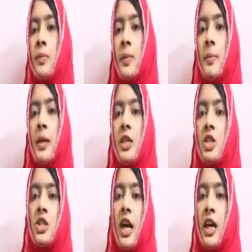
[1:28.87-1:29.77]

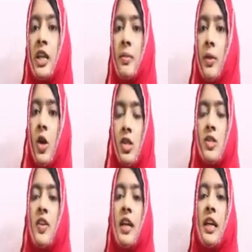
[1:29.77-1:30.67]
pigmentation occurring because
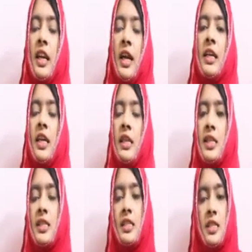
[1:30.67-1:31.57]
of underlying
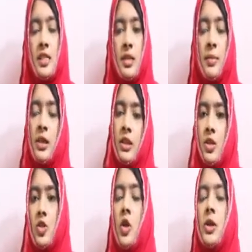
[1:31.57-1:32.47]
any systemic
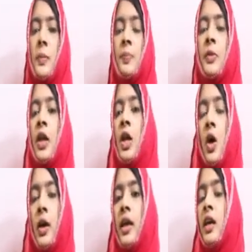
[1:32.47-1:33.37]
disorder.
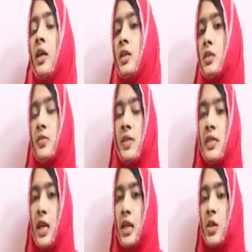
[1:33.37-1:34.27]
Okay, so we'll
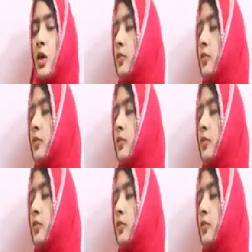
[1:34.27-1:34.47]
study all